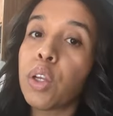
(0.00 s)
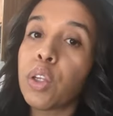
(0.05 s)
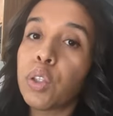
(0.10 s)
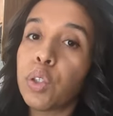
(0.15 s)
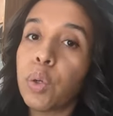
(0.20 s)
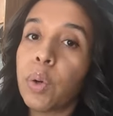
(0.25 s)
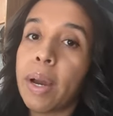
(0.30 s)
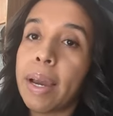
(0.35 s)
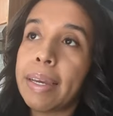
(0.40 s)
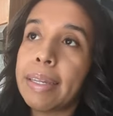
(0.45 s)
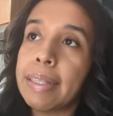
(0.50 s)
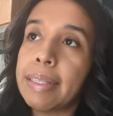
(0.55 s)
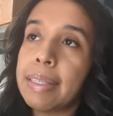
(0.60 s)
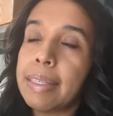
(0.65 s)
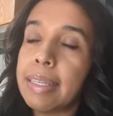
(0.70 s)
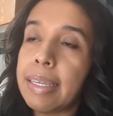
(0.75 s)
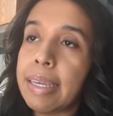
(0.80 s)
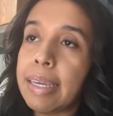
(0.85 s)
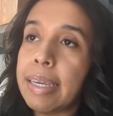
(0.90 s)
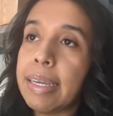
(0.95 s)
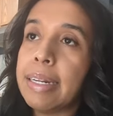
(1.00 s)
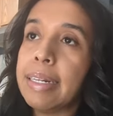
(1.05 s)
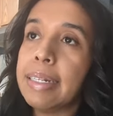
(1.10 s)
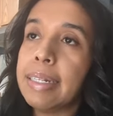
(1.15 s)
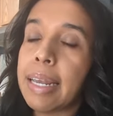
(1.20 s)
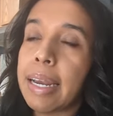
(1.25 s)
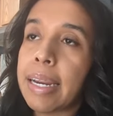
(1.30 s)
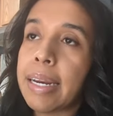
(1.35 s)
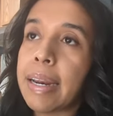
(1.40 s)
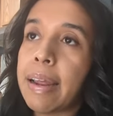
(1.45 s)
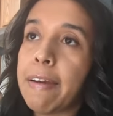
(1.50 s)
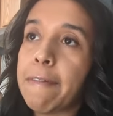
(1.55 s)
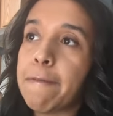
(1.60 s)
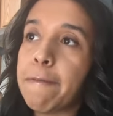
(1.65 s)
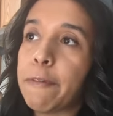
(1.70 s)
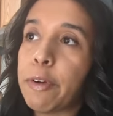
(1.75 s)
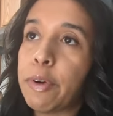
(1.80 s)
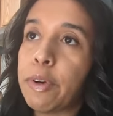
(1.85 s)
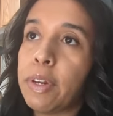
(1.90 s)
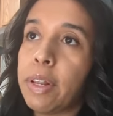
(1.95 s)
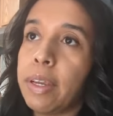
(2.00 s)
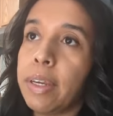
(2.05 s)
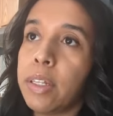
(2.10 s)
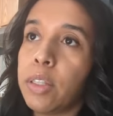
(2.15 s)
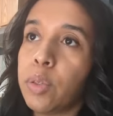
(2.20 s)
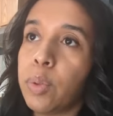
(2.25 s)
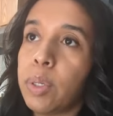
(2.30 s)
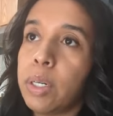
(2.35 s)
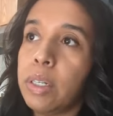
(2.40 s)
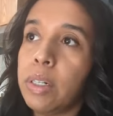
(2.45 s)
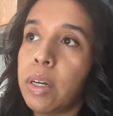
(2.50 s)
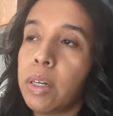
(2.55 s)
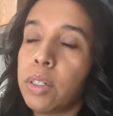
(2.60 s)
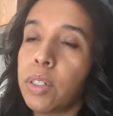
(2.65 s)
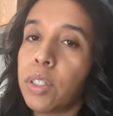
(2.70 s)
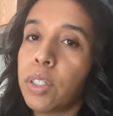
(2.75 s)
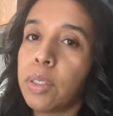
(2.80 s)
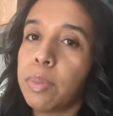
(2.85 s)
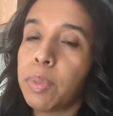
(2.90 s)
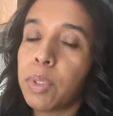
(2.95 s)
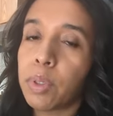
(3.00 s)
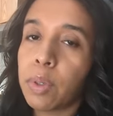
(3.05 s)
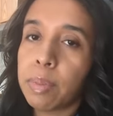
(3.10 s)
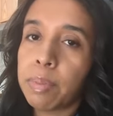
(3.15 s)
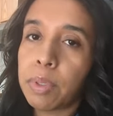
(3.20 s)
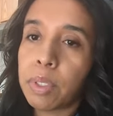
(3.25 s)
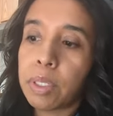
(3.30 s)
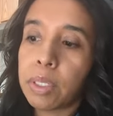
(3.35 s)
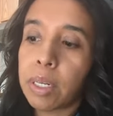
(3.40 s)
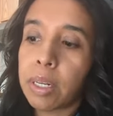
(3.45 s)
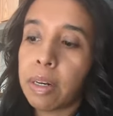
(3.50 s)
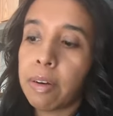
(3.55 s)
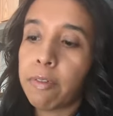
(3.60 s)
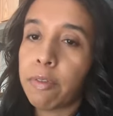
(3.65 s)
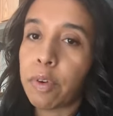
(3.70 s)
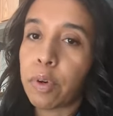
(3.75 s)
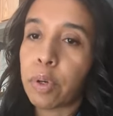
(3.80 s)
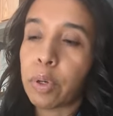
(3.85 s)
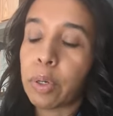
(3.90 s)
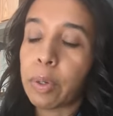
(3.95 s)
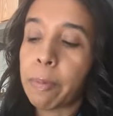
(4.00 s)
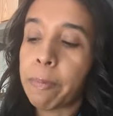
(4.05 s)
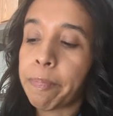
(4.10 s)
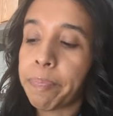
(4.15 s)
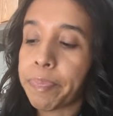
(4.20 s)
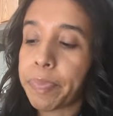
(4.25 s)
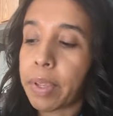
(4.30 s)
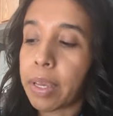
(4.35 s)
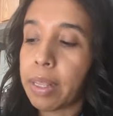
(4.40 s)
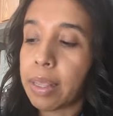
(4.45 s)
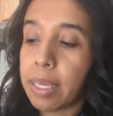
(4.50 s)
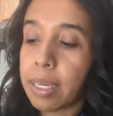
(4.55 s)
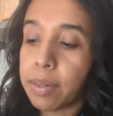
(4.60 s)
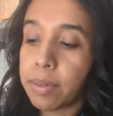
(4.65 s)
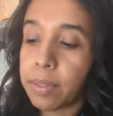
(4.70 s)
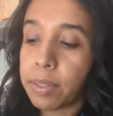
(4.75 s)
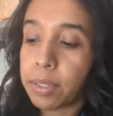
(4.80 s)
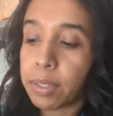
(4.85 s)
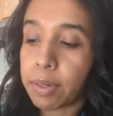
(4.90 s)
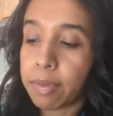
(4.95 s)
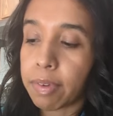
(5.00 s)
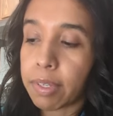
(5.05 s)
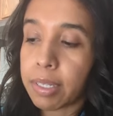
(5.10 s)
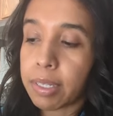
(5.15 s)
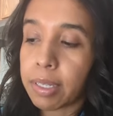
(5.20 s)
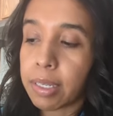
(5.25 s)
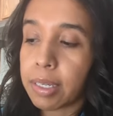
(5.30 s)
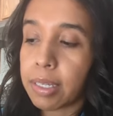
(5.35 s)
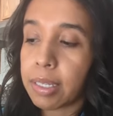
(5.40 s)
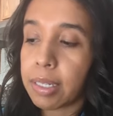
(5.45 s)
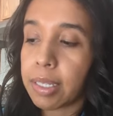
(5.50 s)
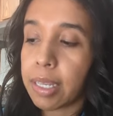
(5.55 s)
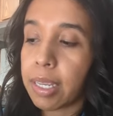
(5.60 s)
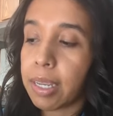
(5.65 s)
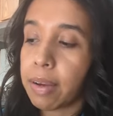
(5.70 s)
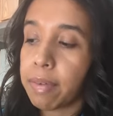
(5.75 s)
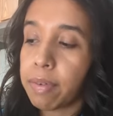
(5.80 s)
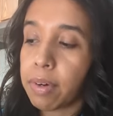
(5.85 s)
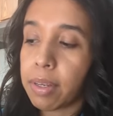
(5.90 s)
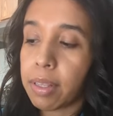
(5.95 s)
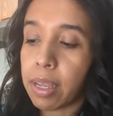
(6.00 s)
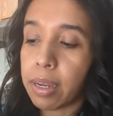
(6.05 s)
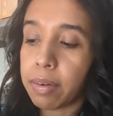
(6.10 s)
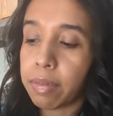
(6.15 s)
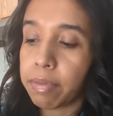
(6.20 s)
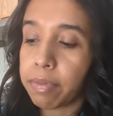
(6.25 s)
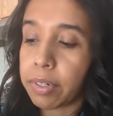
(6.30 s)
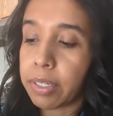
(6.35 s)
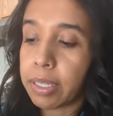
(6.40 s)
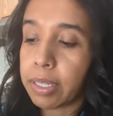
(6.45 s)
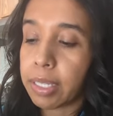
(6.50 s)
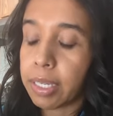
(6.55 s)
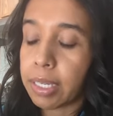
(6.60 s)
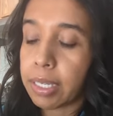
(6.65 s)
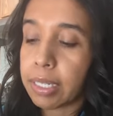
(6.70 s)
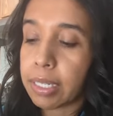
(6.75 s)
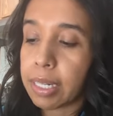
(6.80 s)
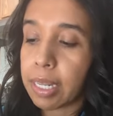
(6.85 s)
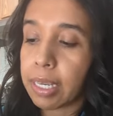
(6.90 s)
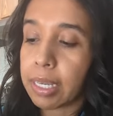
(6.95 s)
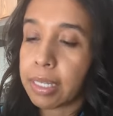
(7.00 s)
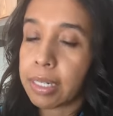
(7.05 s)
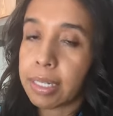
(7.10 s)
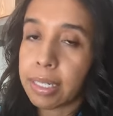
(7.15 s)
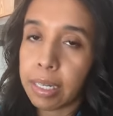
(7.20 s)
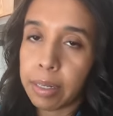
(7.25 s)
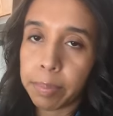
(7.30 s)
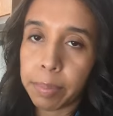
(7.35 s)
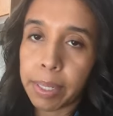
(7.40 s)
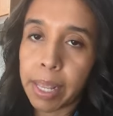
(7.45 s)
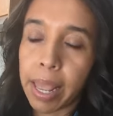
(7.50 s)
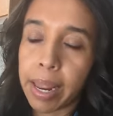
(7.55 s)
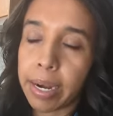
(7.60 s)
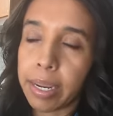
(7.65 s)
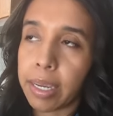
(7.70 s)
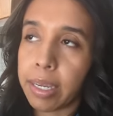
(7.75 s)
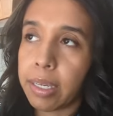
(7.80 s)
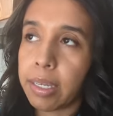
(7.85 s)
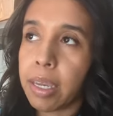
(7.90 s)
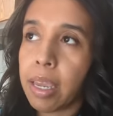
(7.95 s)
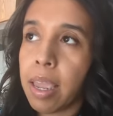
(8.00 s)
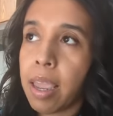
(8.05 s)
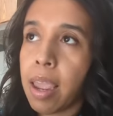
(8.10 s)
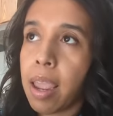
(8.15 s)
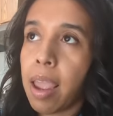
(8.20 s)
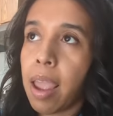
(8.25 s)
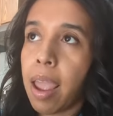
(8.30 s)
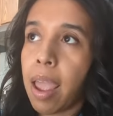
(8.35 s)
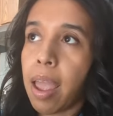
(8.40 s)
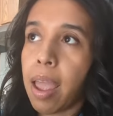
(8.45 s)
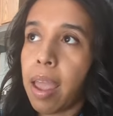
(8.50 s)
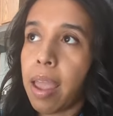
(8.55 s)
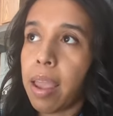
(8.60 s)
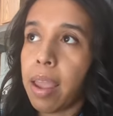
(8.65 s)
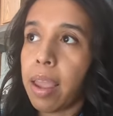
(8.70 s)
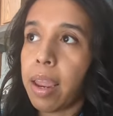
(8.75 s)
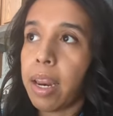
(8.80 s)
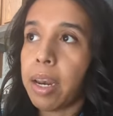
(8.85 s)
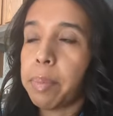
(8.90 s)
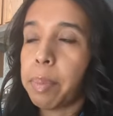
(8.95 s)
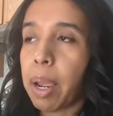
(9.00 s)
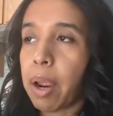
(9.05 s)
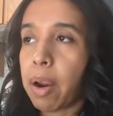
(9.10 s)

So I did sign up for like a $20 subscription for legal services. They cover a lot of free things like estate planning and